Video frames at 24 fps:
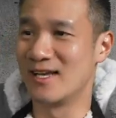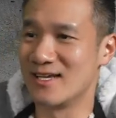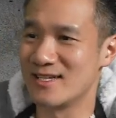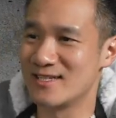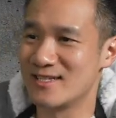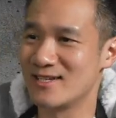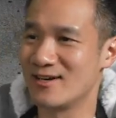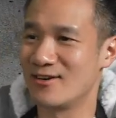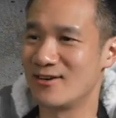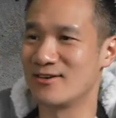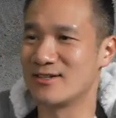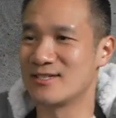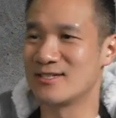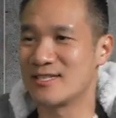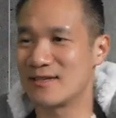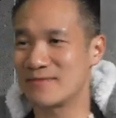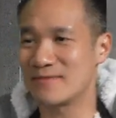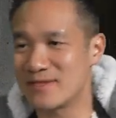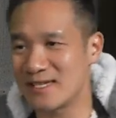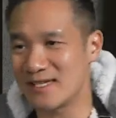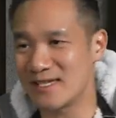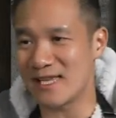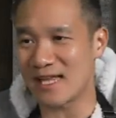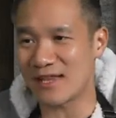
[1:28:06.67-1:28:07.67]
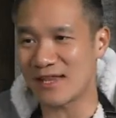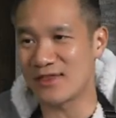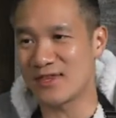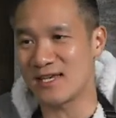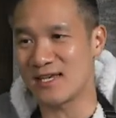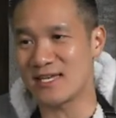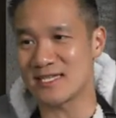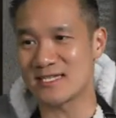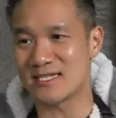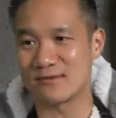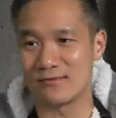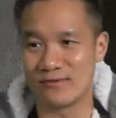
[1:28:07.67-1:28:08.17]
So something like
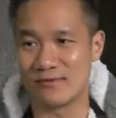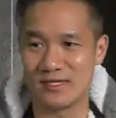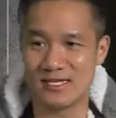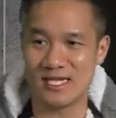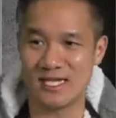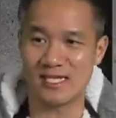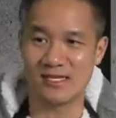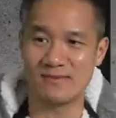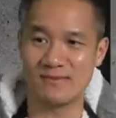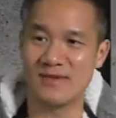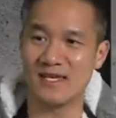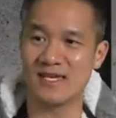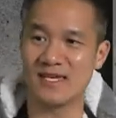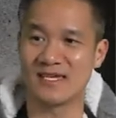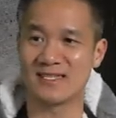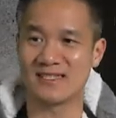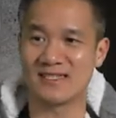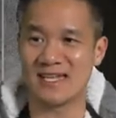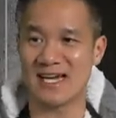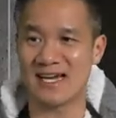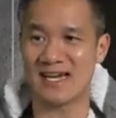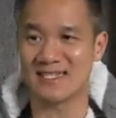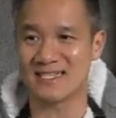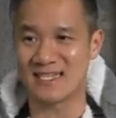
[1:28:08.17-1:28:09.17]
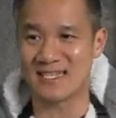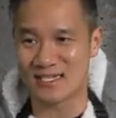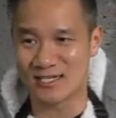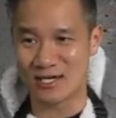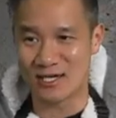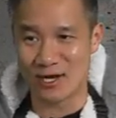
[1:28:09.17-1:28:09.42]
this will let you be nice and